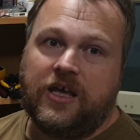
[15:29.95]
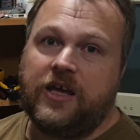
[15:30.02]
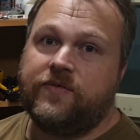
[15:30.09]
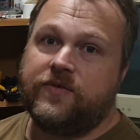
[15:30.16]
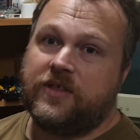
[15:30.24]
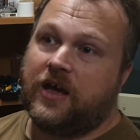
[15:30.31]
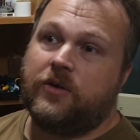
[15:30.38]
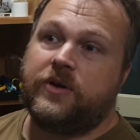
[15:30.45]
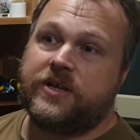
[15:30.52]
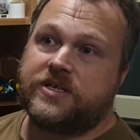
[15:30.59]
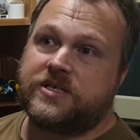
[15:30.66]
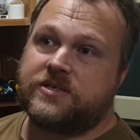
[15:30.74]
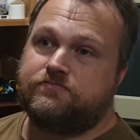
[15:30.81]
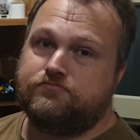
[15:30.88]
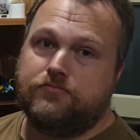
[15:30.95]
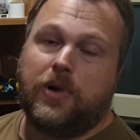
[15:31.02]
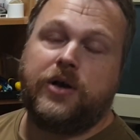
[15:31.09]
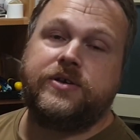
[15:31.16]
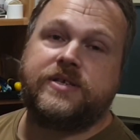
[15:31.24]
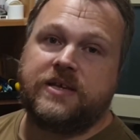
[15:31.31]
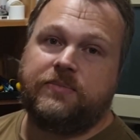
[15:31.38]
Even though it's
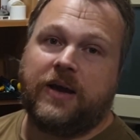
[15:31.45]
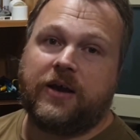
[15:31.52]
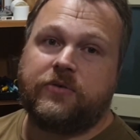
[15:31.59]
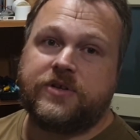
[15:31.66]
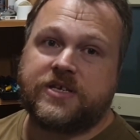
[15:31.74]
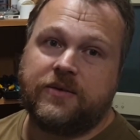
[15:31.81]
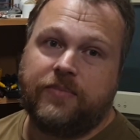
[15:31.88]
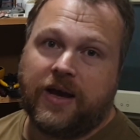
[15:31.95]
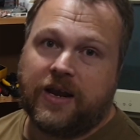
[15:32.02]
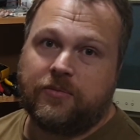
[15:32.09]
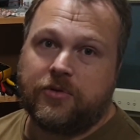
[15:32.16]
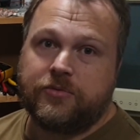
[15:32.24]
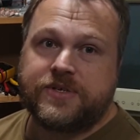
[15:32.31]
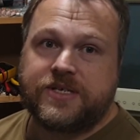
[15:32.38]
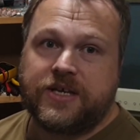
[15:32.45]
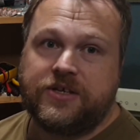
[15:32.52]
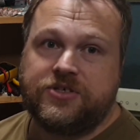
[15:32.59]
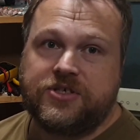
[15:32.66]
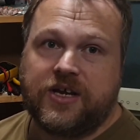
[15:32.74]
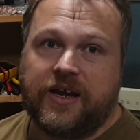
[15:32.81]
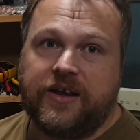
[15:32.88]
mostly backwards compatible with
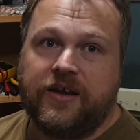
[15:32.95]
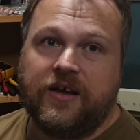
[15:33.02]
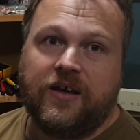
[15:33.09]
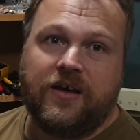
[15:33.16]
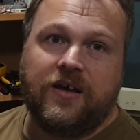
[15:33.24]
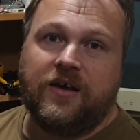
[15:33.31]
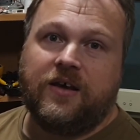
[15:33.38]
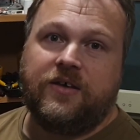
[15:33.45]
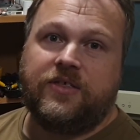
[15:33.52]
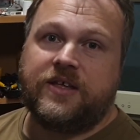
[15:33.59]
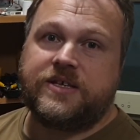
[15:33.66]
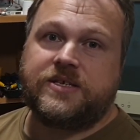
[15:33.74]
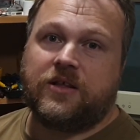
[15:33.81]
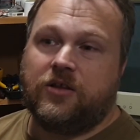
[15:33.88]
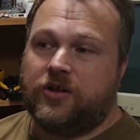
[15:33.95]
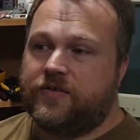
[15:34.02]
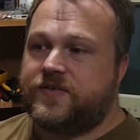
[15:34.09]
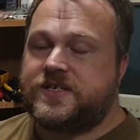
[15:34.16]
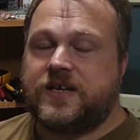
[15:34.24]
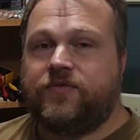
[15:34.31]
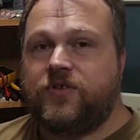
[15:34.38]
CGA, there's a lot
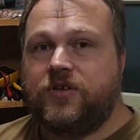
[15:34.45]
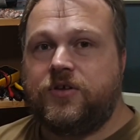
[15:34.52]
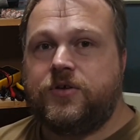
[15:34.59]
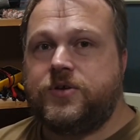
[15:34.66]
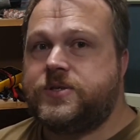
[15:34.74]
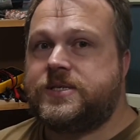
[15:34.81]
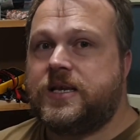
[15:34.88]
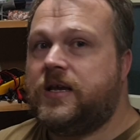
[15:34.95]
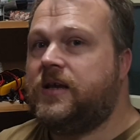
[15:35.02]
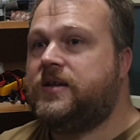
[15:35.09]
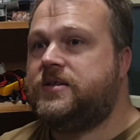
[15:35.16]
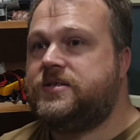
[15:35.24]
of stuff that use